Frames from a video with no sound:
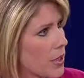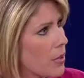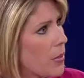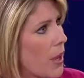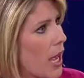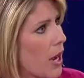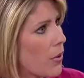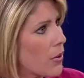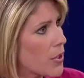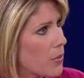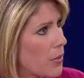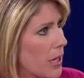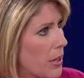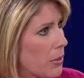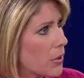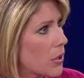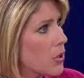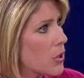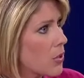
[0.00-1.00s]
and the power to
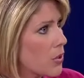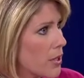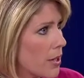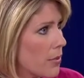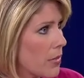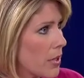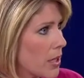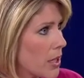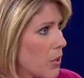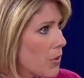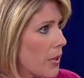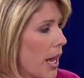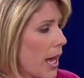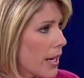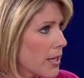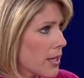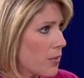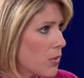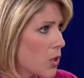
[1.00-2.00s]
be able to do something to
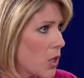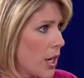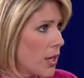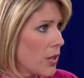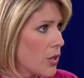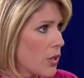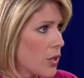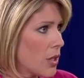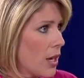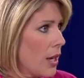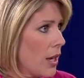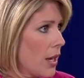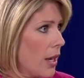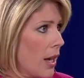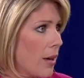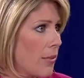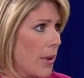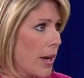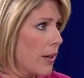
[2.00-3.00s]
enact some change
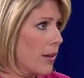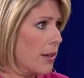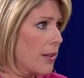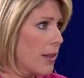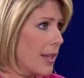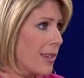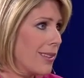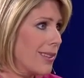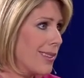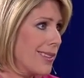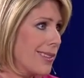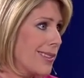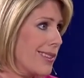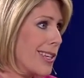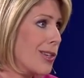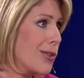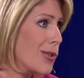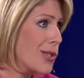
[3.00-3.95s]
about it, then, then you're